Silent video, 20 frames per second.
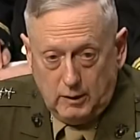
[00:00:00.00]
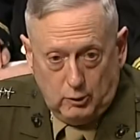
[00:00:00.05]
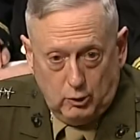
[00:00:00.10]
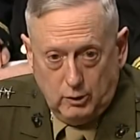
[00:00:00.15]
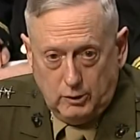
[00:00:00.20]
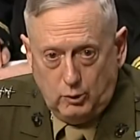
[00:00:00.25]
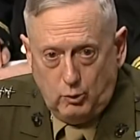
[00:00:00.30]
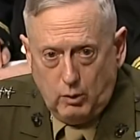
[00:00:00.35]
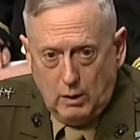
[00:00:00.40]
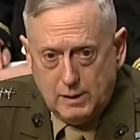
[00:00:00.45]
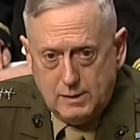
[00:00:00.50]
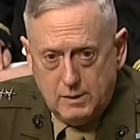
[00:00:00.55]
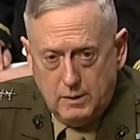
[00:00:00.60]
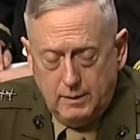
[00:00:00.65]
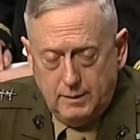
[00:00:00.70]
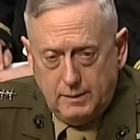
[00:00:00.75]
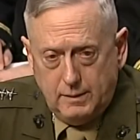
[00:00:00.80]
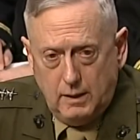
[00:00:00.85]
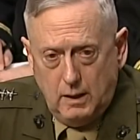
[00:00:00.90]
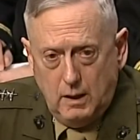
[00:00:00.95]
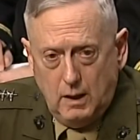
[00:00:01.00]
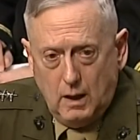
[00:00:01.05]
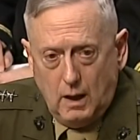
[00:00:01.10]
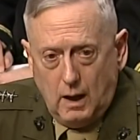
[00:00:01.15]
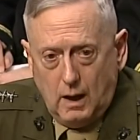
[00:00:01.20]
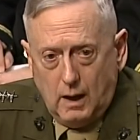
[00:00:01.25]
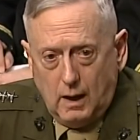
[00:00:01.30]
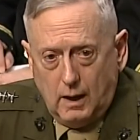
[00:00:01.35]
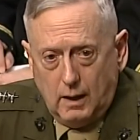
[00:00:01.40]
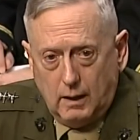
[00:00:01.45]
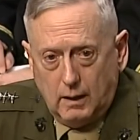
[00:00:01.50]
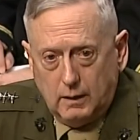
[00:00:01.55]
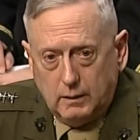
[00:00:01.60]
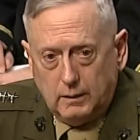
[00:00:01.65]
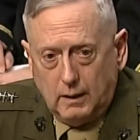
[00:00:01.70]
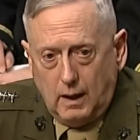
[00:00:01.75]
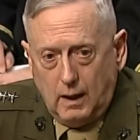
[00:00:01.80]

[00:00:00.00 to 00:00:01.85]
good questions. Uh,